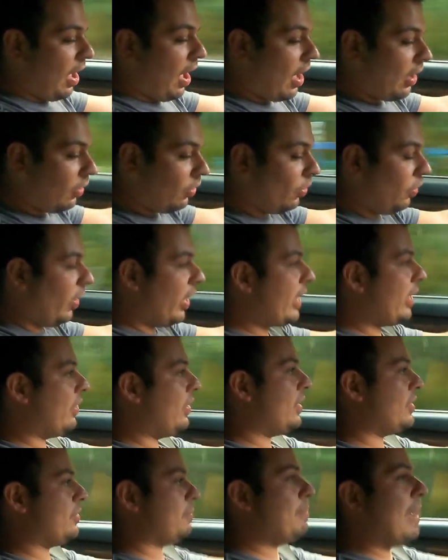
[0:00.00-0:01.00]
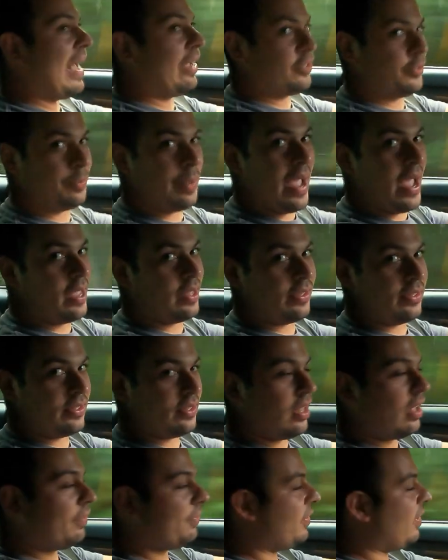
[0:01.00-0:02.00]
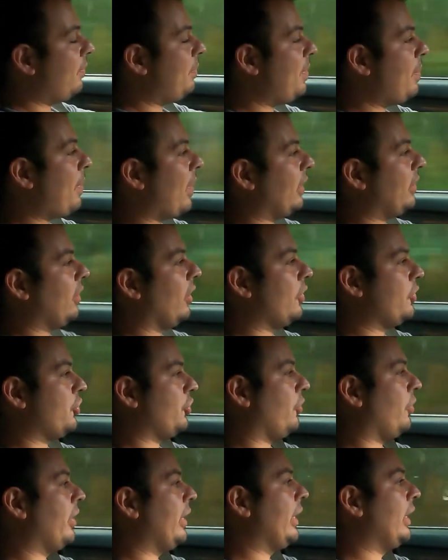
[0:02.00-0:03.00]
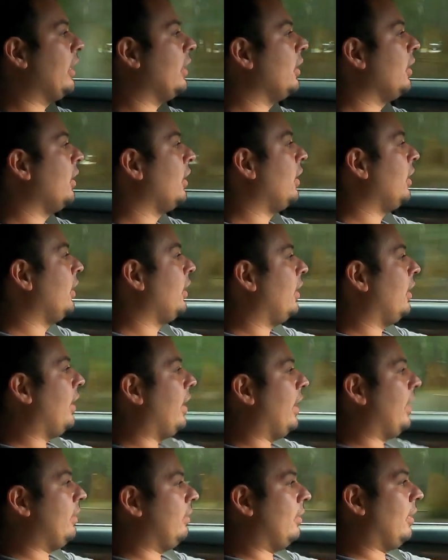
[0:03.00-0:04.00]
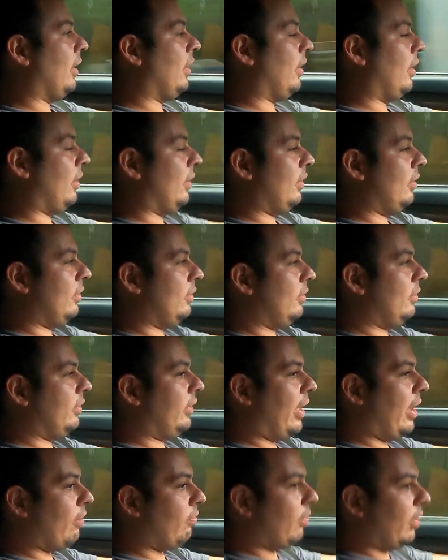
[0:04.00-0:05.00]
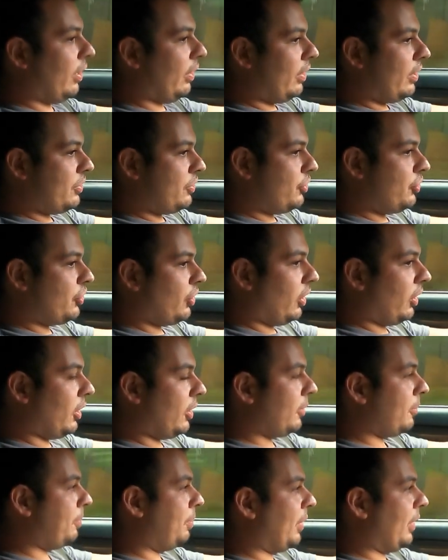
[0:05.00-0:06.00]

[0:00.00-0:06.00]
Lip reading: I don't like this mouse pad stuff. Give me my touchscreen and get rid of this junk.